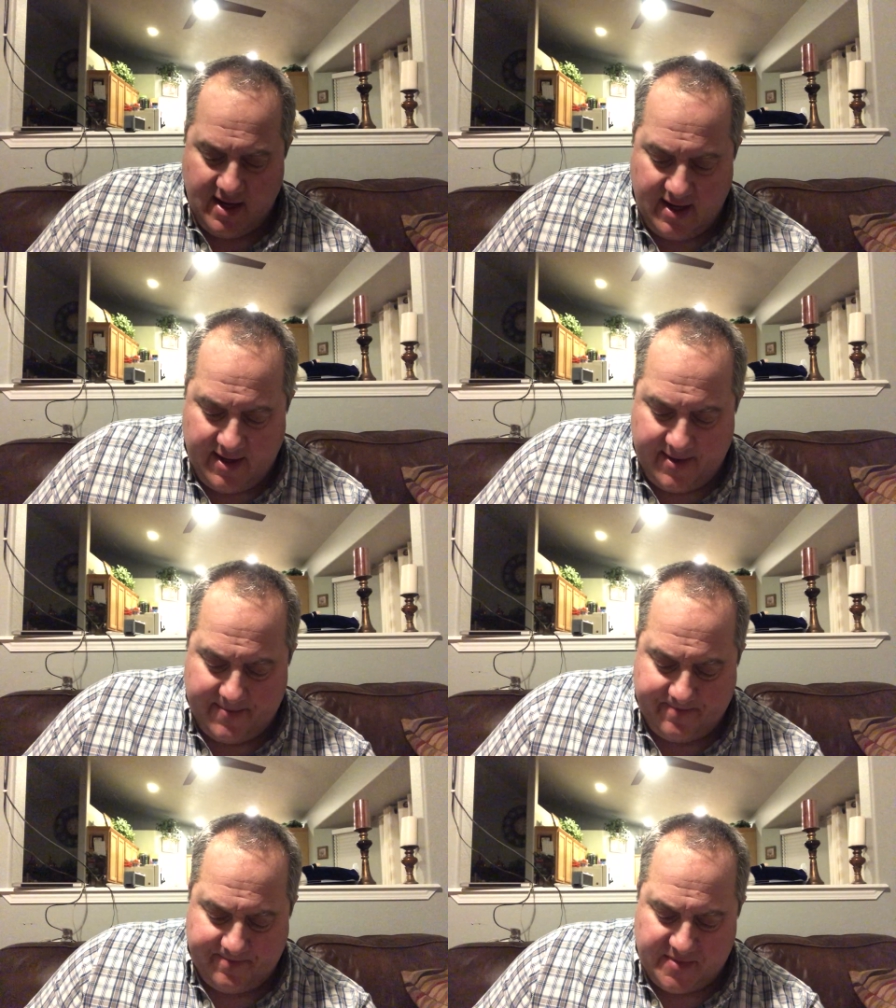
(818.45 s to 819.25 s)

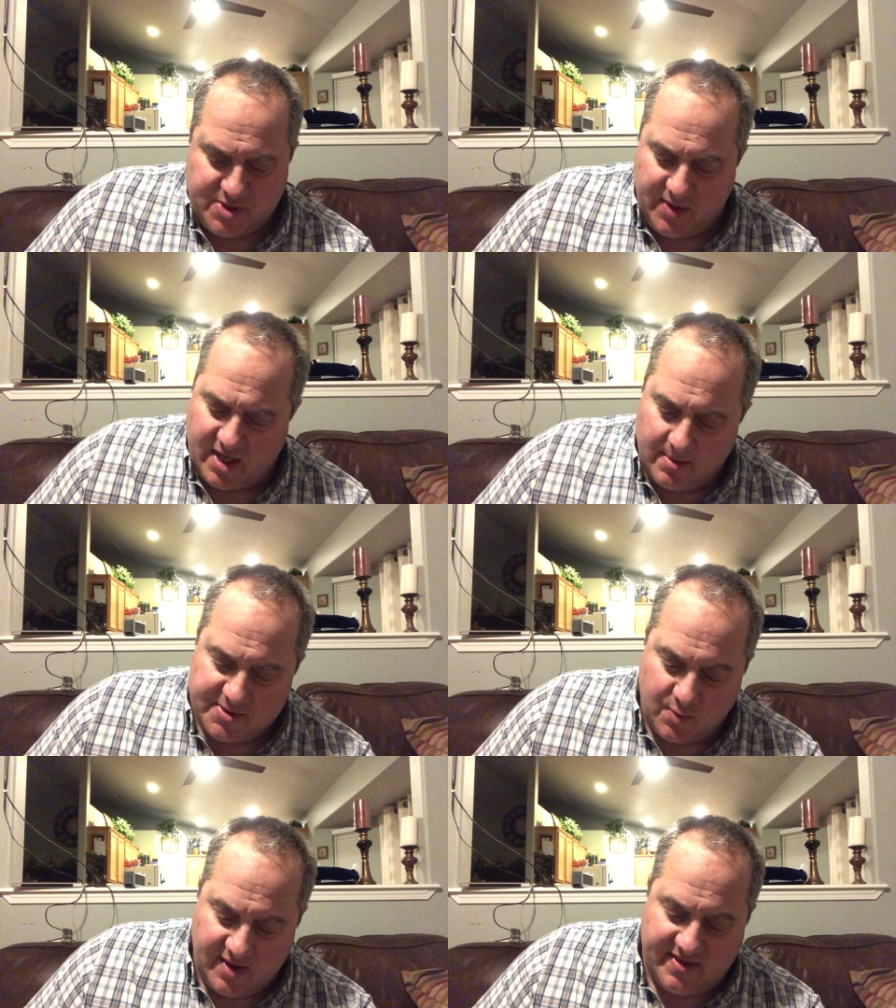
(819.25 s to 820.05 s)
Um, so he
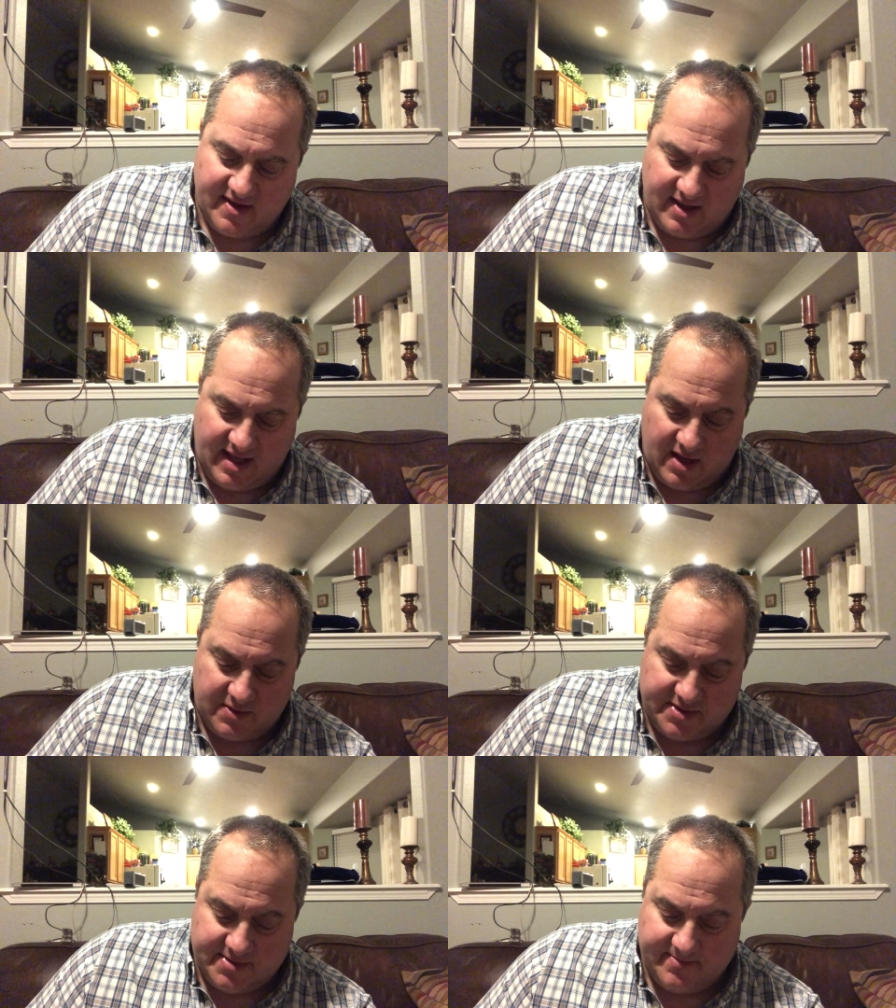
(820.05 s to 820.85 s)
comes with the
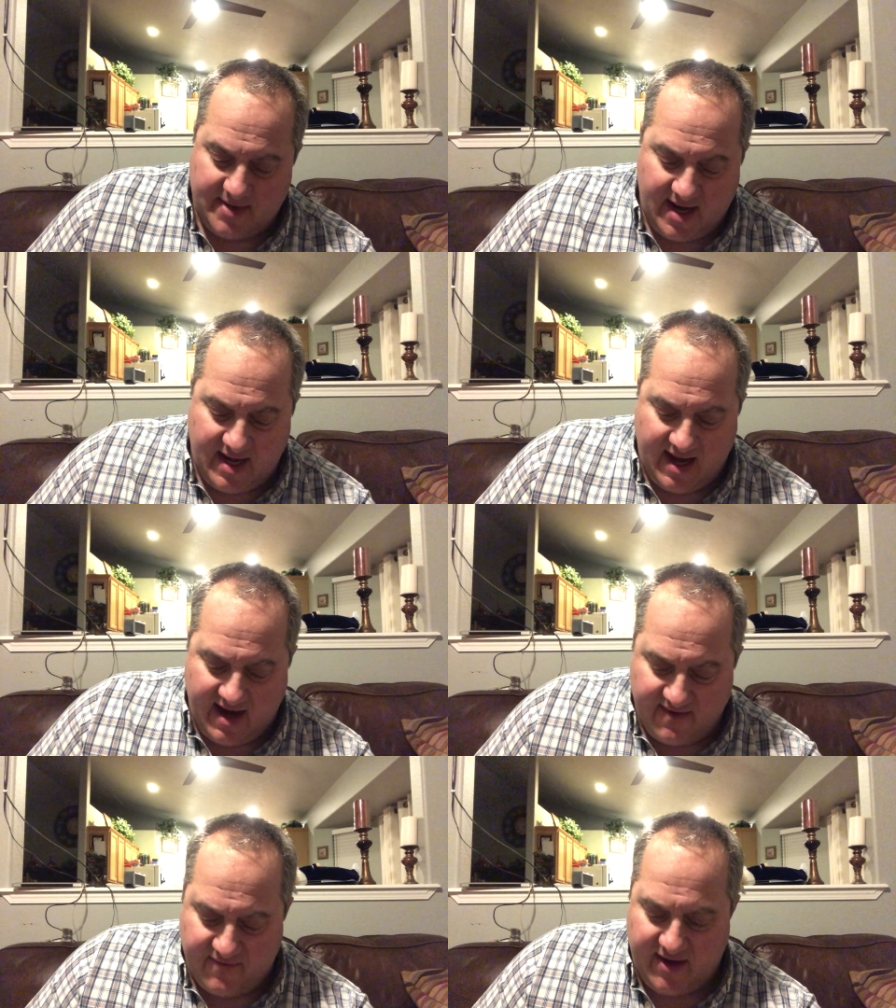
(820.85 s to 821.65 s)
clouds, and
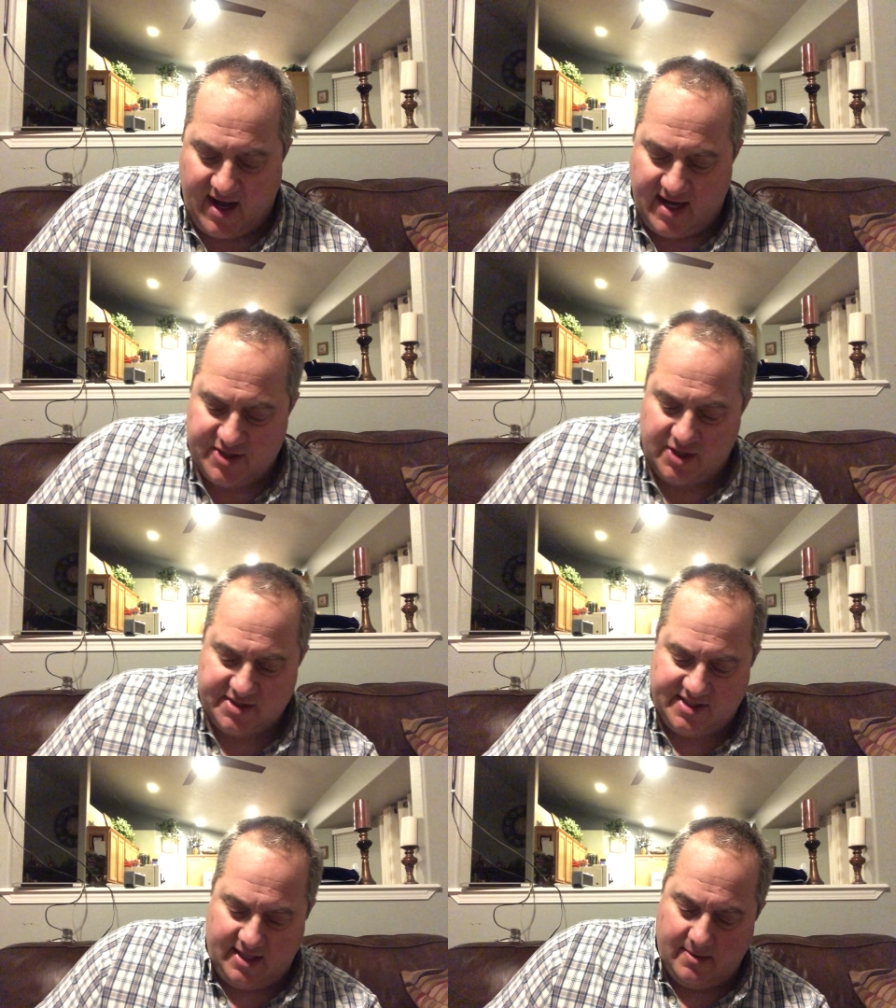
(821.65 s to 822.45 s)
every eye shall
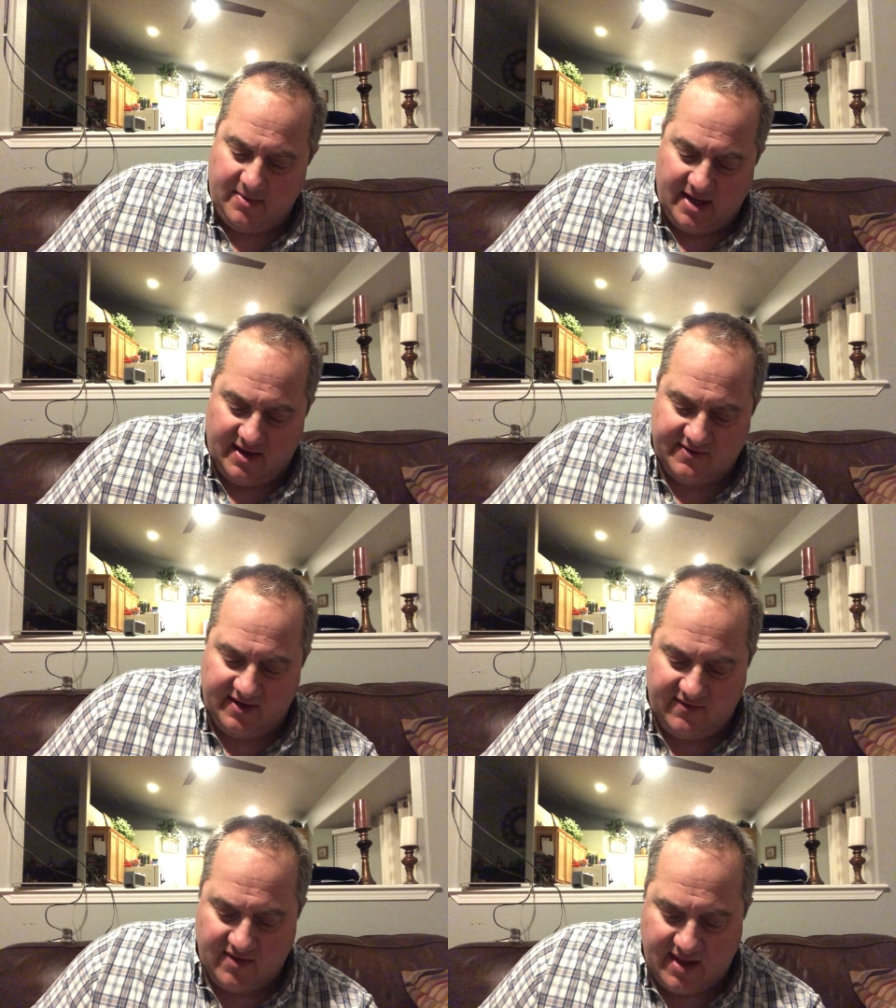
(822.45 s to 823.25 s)
see him. Yes,
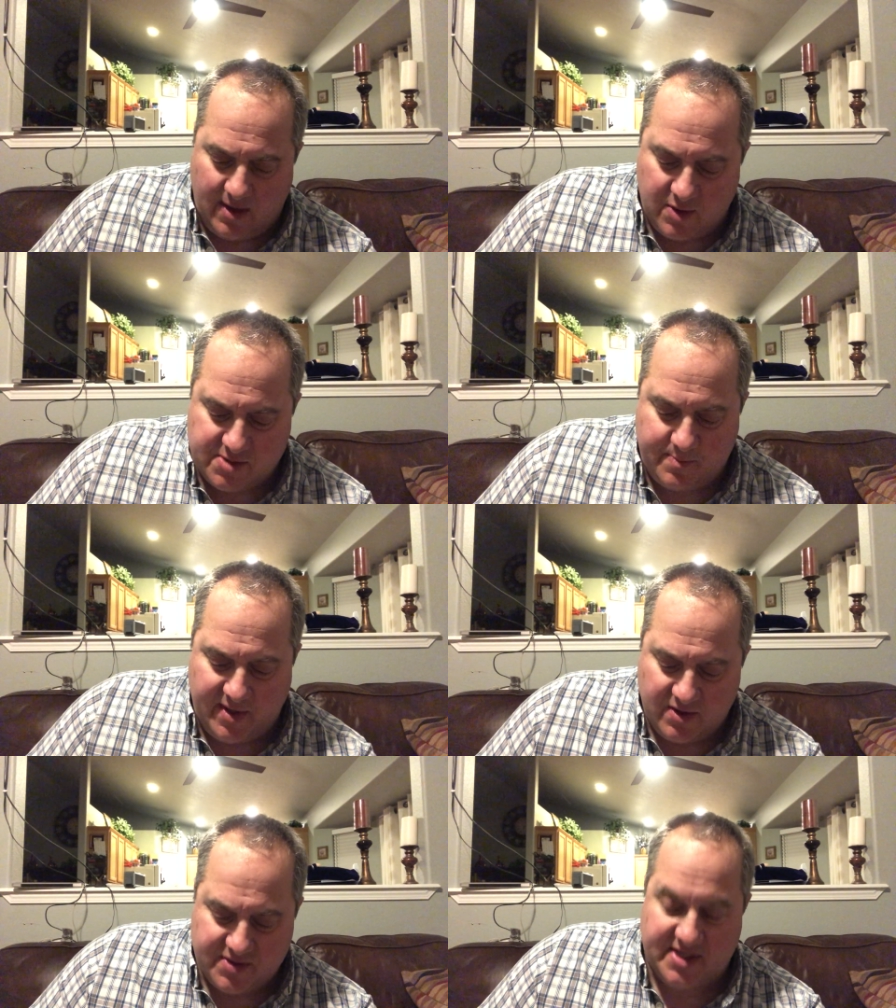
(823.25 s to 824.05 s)
even they which
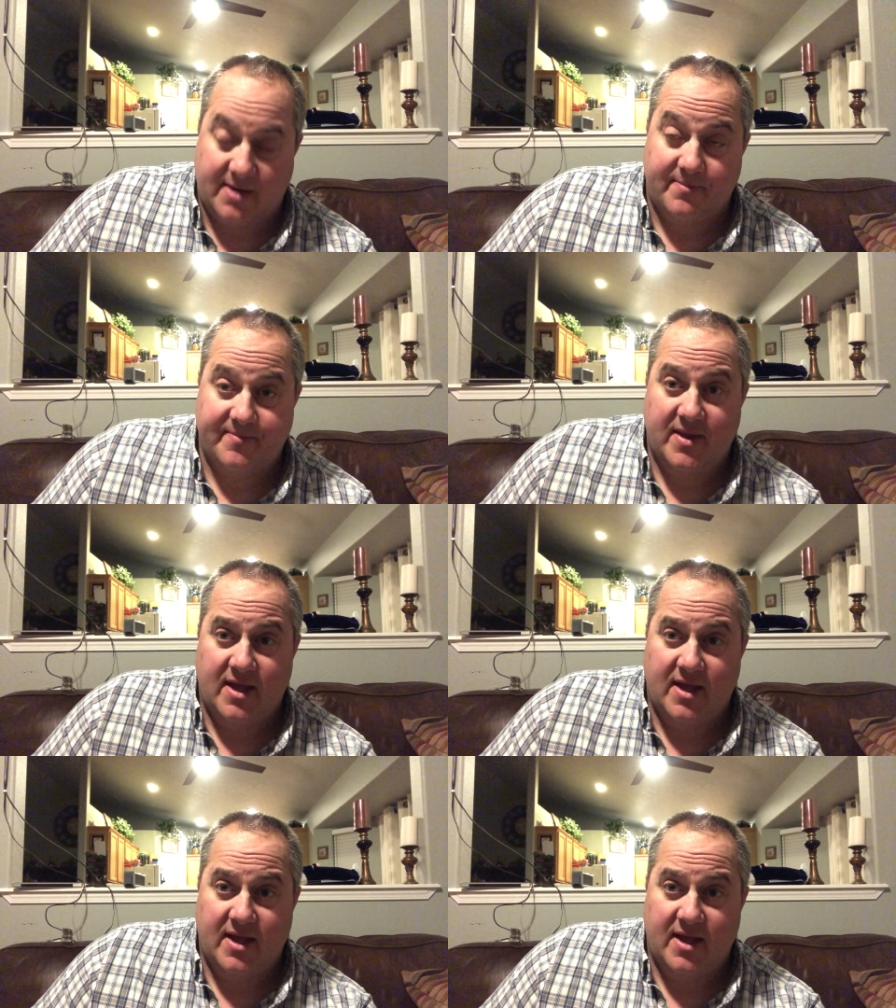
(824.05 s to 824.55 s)
pierced him.